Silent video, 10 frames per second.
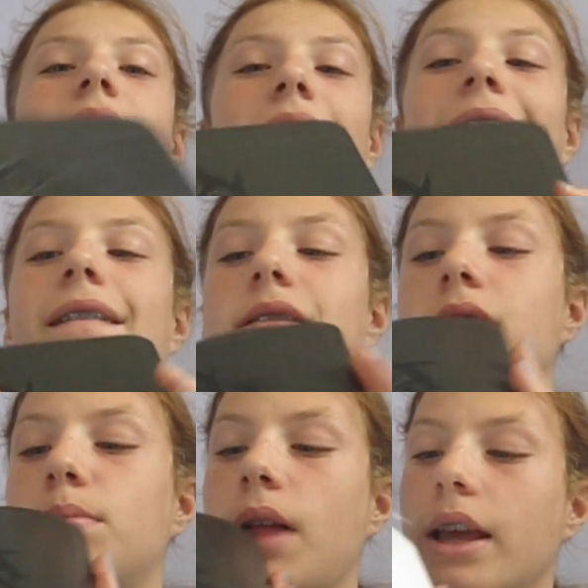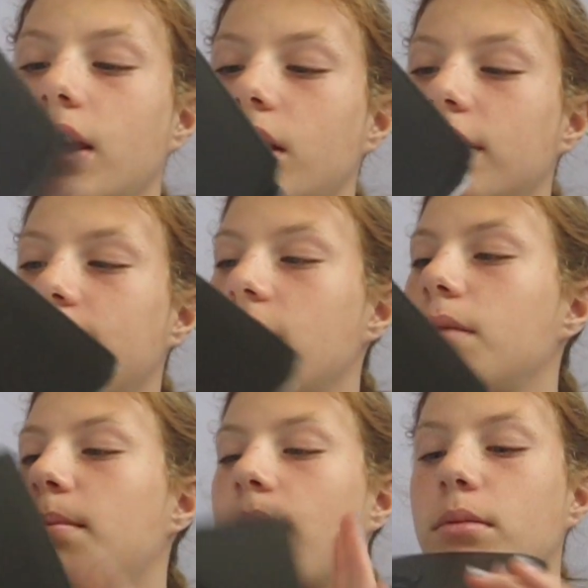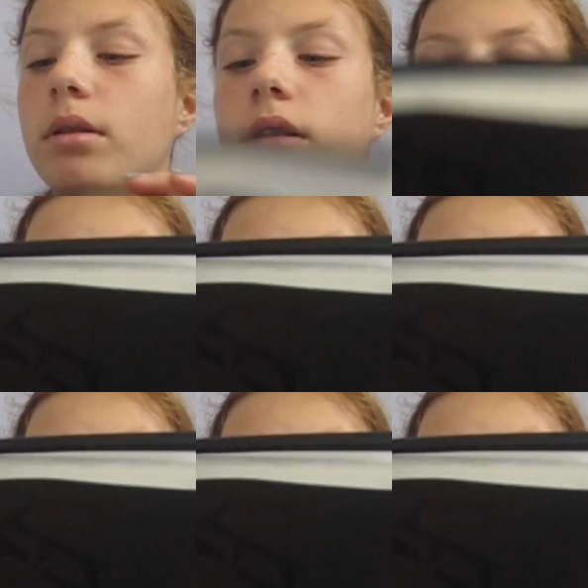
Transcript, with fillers: I have this black ESV Bible